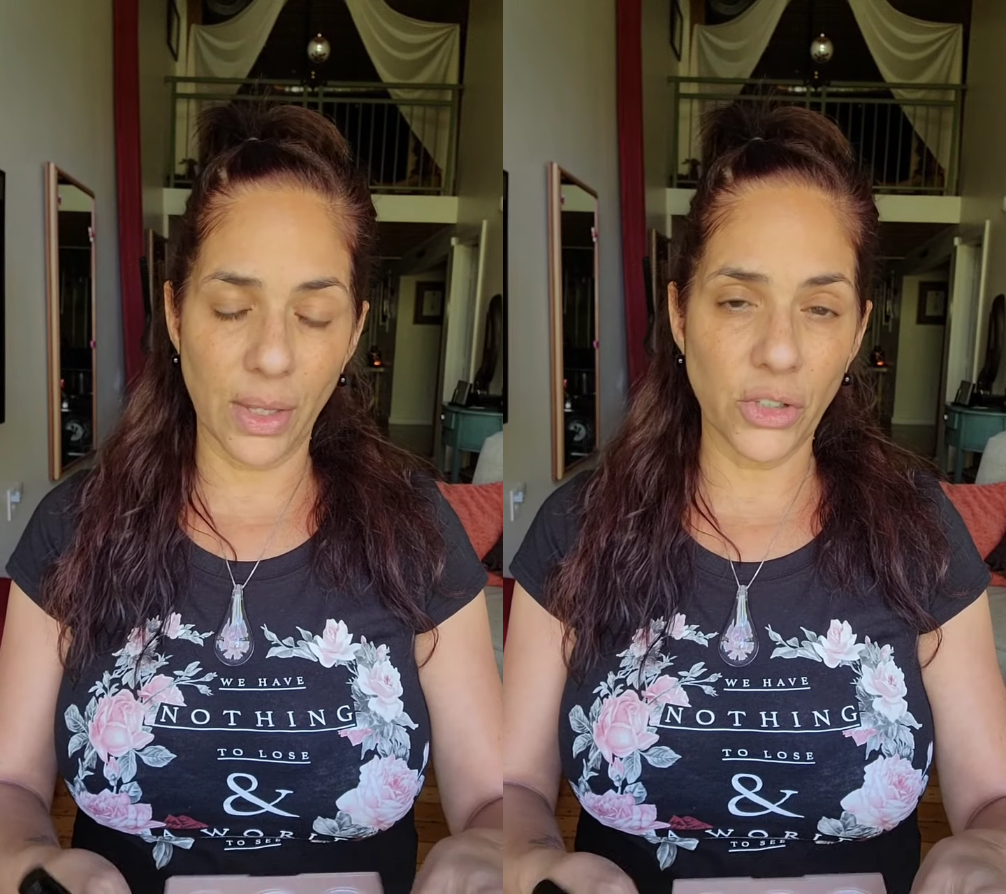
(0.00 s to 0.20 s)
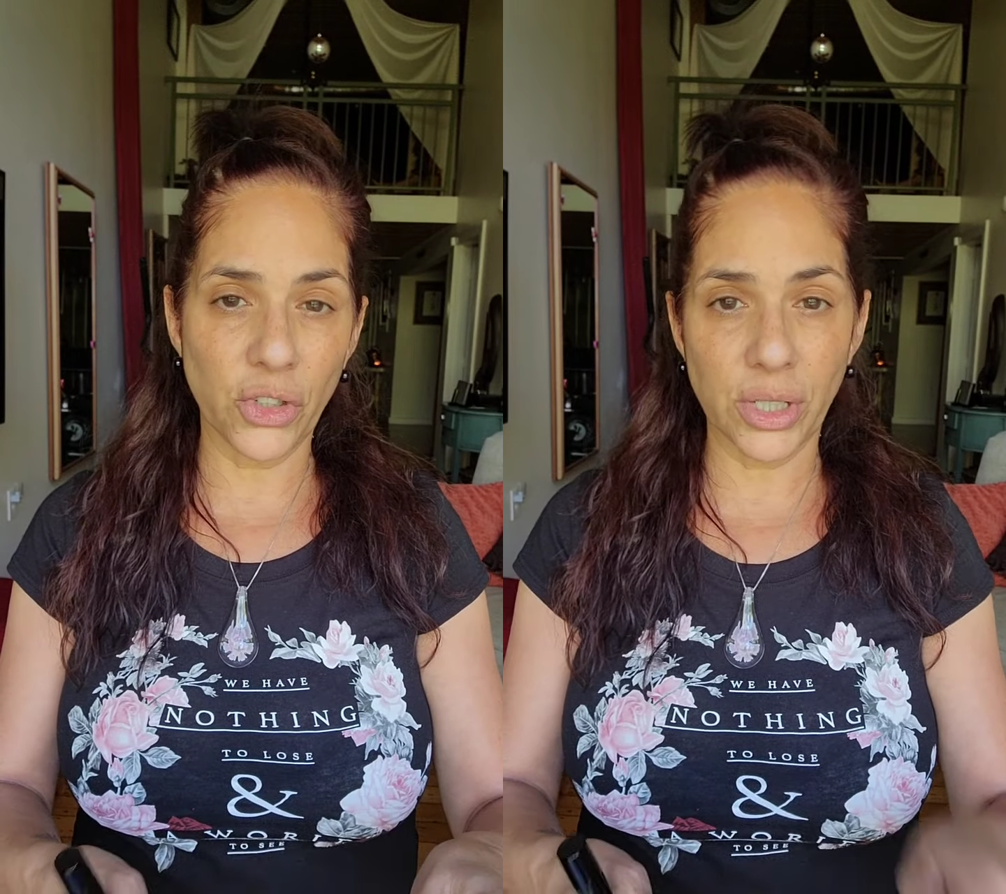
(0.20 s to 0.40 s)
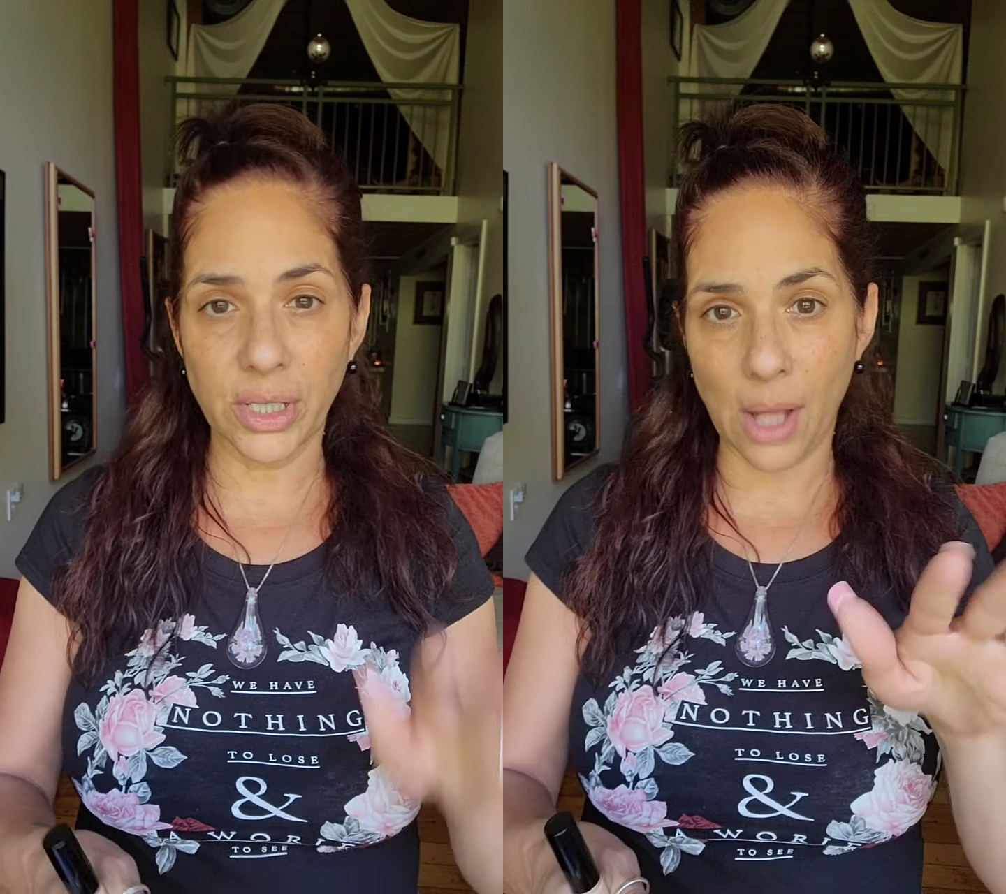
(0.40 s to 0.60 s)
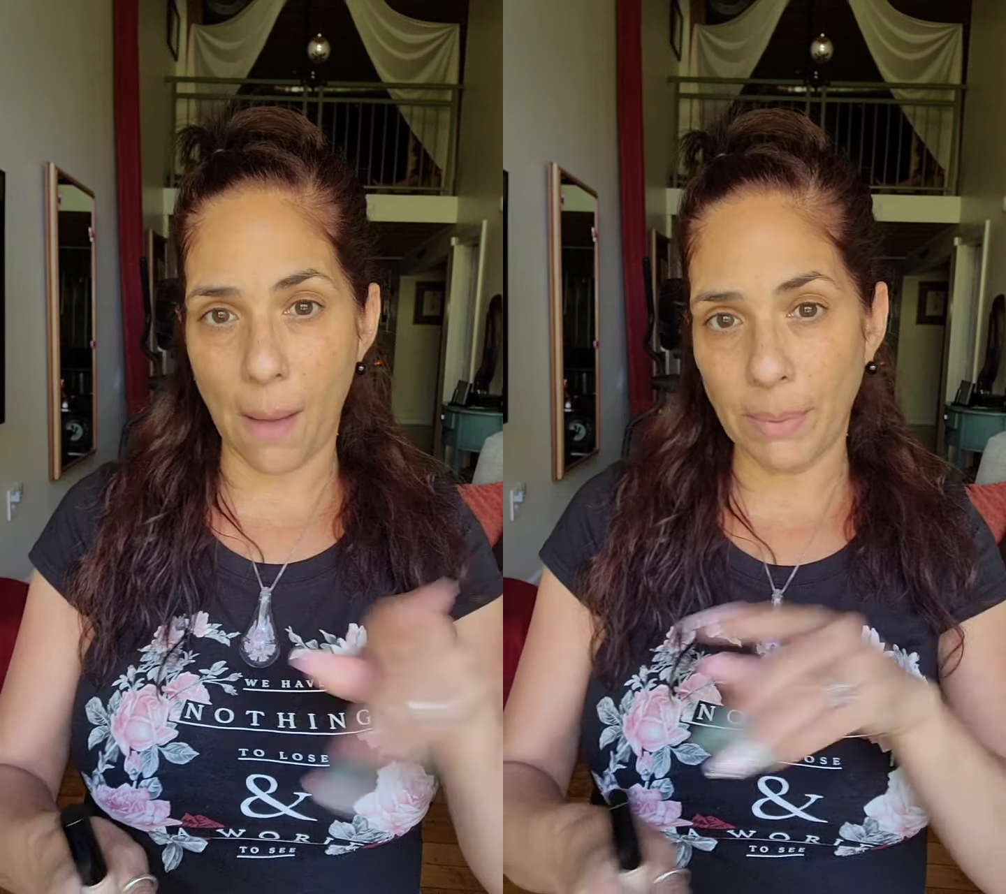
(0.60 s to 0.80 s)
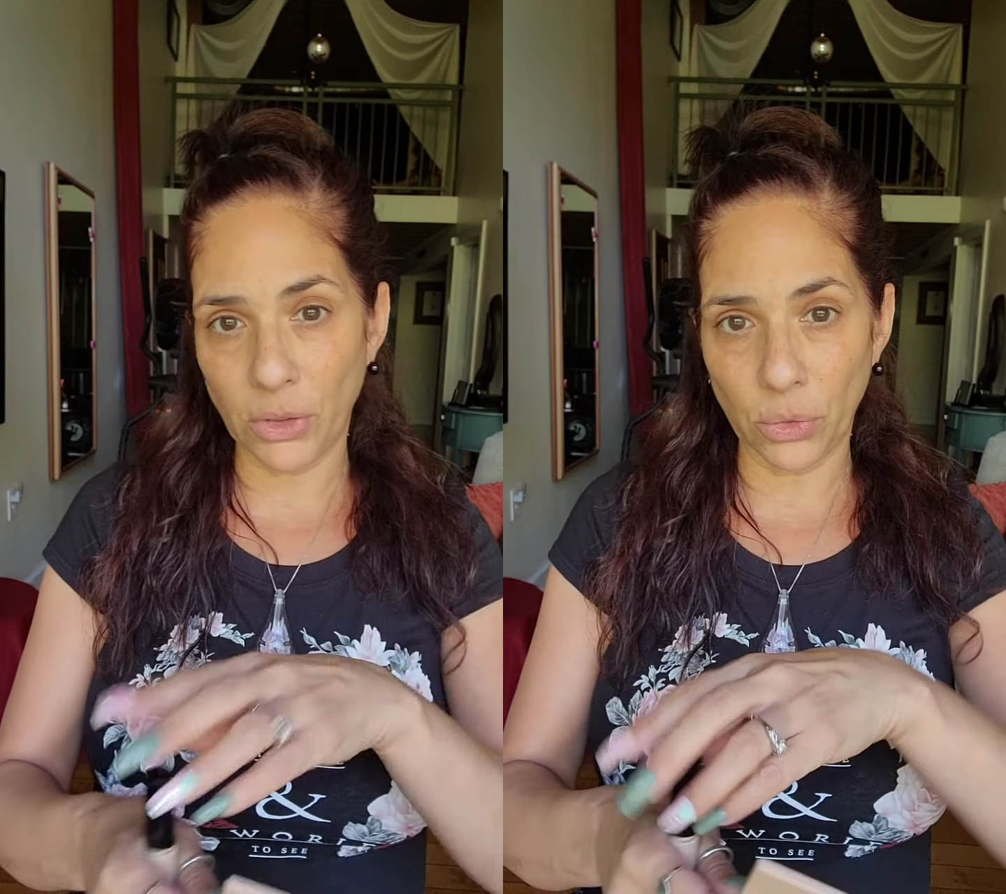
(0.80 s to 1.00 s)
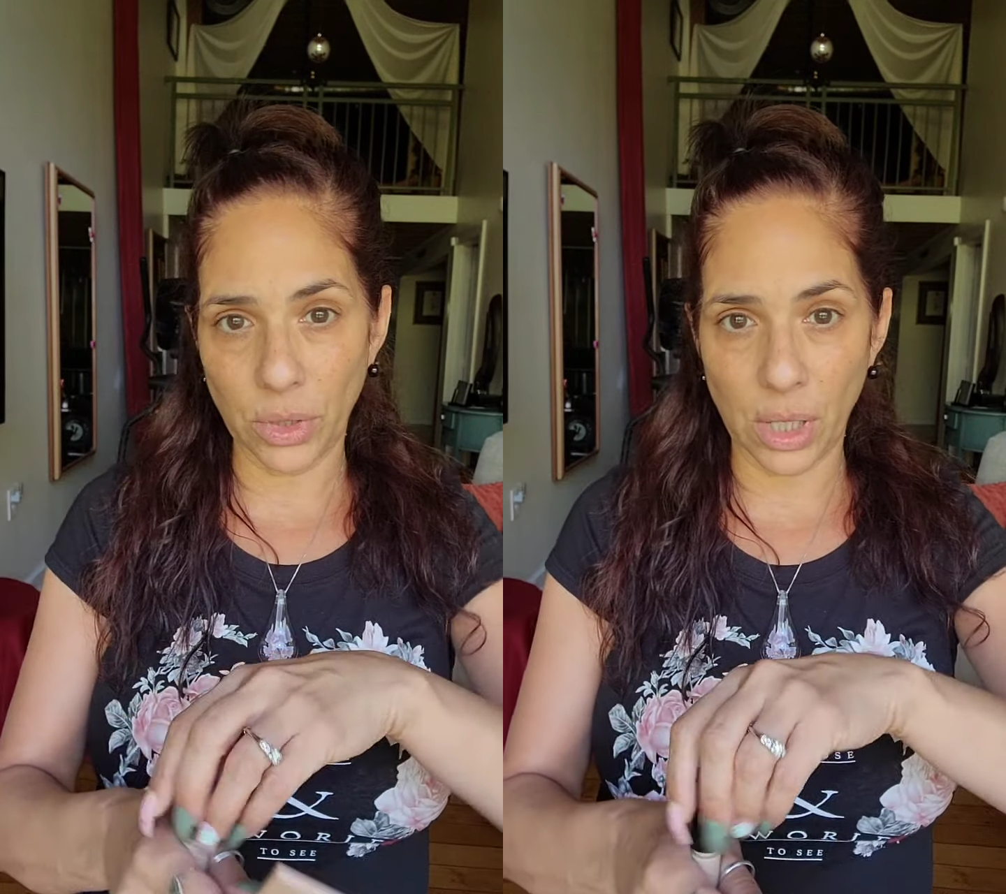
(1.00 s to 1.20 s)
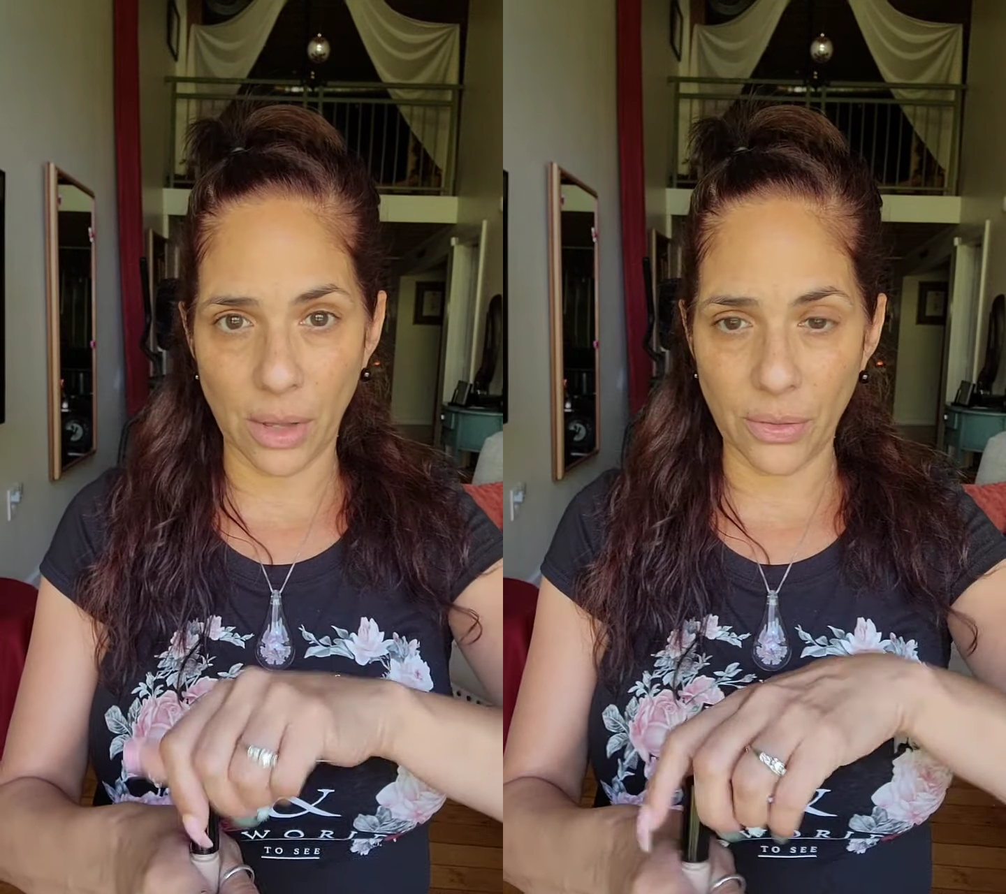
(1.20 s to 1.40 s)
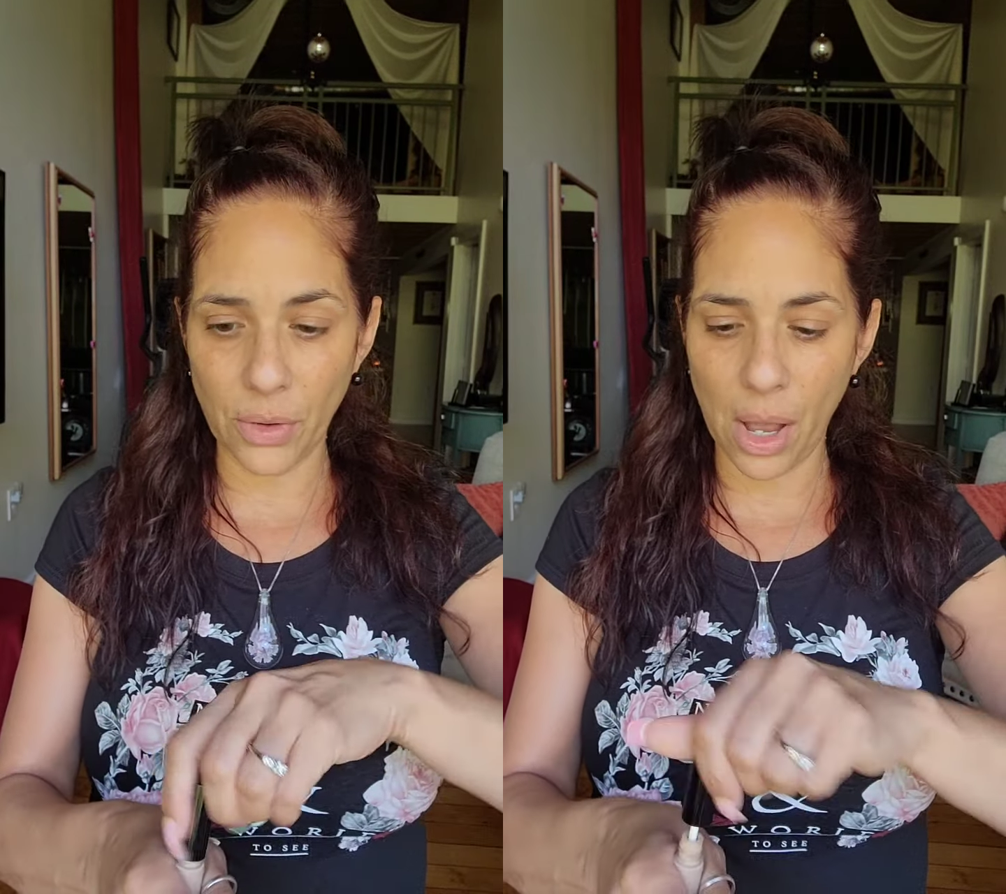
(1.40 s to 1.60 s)
then just stop and do the
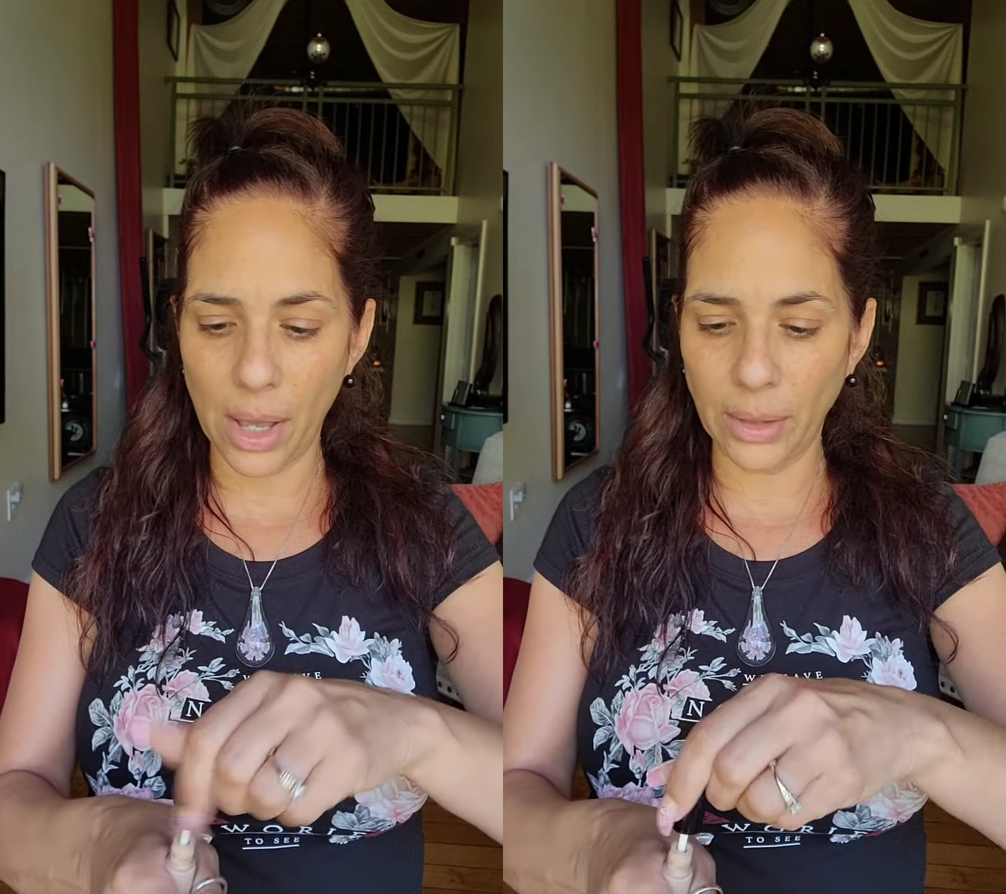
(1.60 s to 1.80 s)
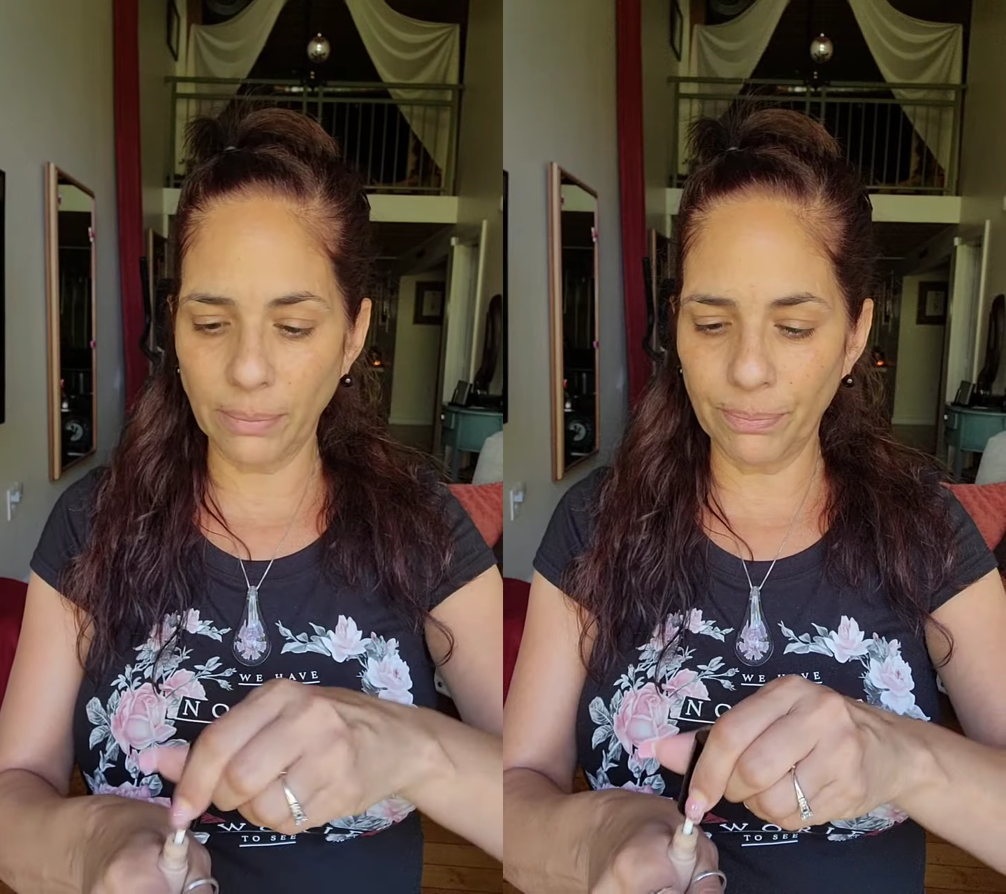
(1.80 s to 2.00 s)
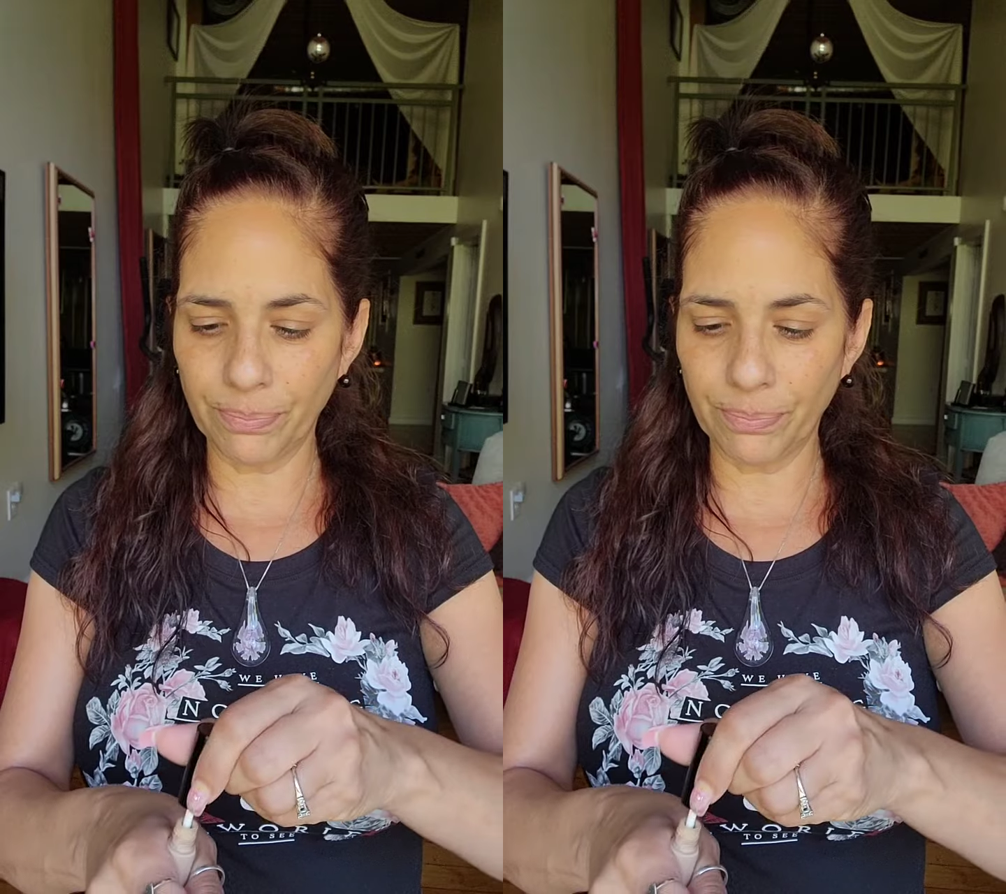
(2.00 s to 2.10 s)
other eye